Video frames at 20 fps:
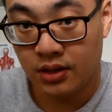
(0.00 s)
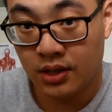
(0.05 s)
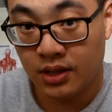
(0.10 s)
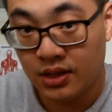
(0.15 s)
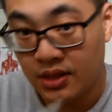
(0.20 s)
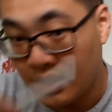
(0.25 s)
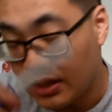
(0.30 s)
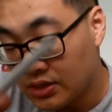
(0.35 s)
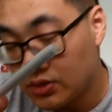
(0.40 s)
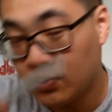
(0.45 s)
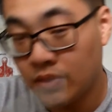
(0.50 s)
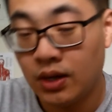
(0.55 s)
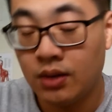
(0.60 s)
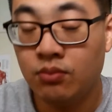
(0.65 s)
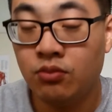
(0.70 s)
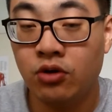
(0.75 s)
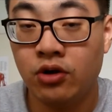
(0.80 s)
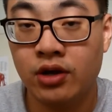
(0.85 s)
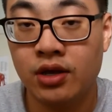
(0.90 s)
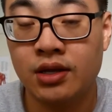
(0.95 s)
And that's why
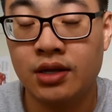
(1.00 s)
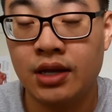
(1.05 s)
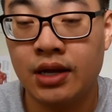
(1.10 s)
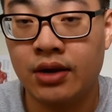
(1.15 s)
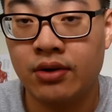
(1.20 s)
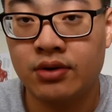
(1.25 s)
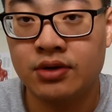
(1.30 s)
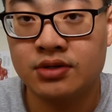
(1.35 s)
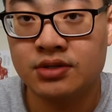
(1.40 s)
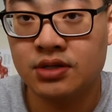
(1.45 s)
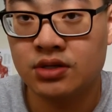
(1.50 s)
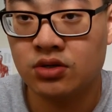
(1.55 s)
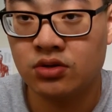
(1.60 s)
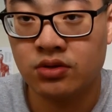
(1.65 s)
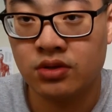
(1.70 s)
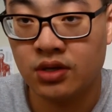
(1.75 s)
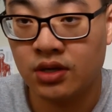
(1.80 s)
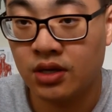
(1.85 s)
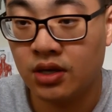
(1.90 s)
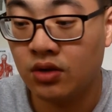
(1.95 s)
I'm working in areas that
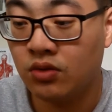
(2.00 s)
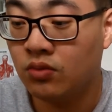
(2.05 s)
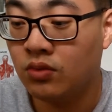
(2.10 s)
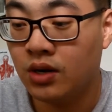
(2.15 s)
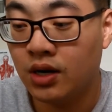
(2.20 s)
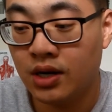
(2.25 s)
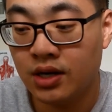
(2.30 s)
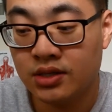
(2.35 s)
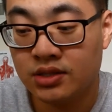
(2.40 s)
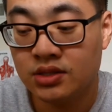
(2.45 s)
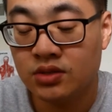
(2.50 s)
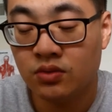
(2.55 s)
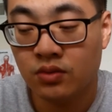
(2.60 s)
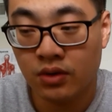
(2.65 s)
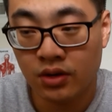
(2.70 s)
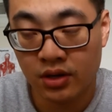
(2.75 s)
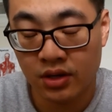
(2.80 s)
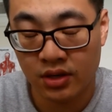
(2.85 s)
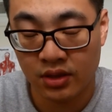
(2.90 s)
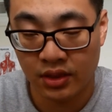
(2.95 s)
you're thinking, why is he
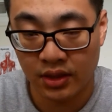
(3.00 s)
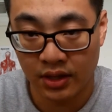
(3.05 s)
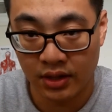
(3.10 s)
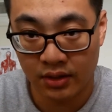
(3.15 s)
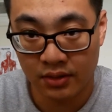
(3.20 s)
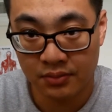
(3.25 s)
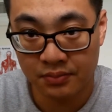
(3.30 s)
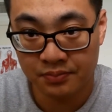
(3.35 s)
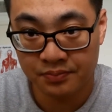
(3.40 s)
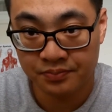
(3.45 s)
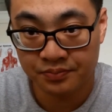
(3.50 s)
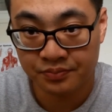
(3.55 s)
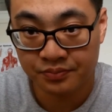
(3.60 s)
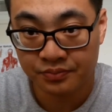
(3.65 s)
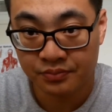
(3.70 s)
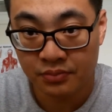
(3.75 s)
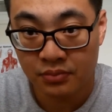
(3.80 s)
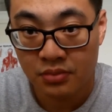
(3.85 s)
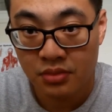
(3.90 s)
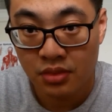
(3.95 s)
working there?
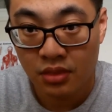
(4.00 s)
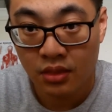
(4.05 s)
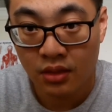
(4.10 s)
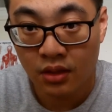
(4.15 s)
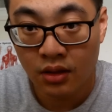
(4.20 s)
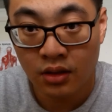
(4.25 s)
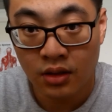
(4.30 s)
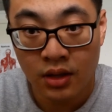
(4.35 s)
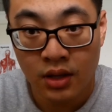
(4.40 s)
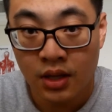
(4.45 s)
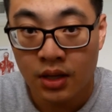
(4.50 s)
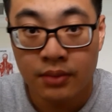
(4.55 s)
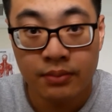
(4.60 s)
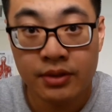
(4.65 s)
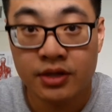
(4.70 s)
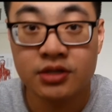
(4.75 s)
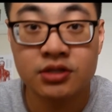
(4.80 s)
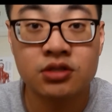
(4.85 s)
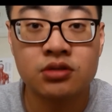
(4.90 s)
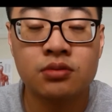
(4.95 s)

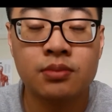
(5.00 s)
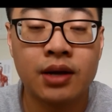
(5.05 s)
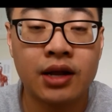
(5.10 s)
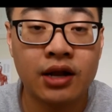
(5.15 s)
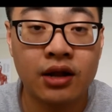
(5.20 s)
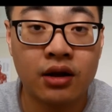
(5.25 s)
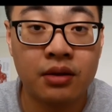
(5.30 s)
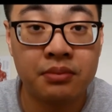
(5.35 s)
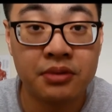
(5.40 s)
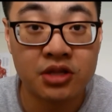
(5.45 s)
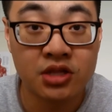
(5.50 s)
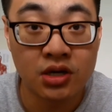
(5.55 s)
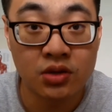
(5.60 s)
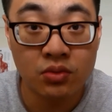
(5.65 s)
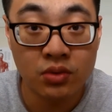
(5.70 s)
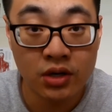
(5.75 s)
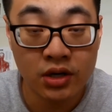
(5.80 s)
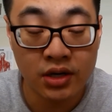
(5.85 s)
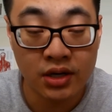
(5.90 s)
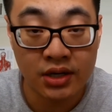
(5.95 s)
Because no matter how much I
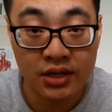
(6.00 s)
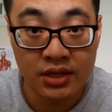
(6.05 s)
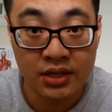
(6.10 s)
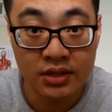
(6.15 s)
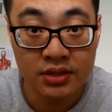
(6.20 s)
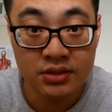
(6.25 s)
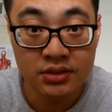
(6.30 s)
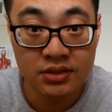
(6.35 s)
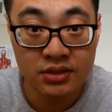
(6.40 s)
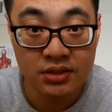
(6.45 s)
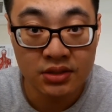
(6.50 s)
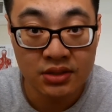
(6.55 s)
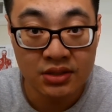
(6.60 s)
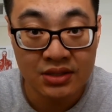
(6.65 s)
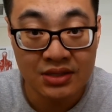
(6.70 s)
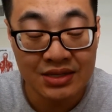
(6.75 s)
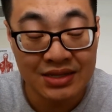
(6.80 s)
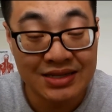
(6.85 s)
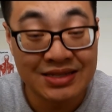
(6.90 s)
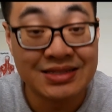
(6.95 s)
work on it,
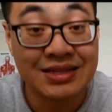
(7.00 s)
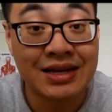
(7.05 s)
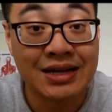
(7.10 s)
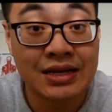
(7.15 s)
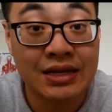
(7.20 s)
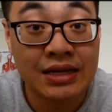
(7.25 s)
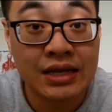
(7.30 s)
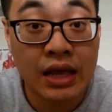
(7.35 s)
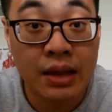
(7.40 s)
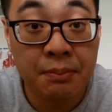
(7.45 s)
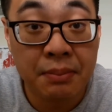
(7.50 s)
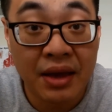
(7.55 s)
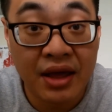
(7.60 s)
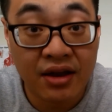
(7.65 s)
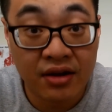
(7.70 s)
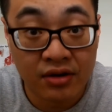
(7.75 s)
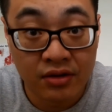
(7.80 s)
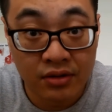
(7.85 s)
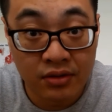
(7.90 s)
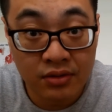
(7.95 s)
it's not going to get
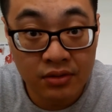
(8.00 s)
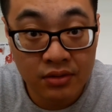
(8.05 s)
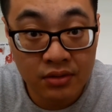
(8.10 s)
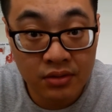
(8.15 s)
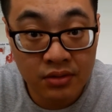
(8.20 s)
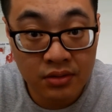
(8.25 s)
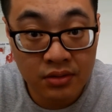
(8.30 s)
better.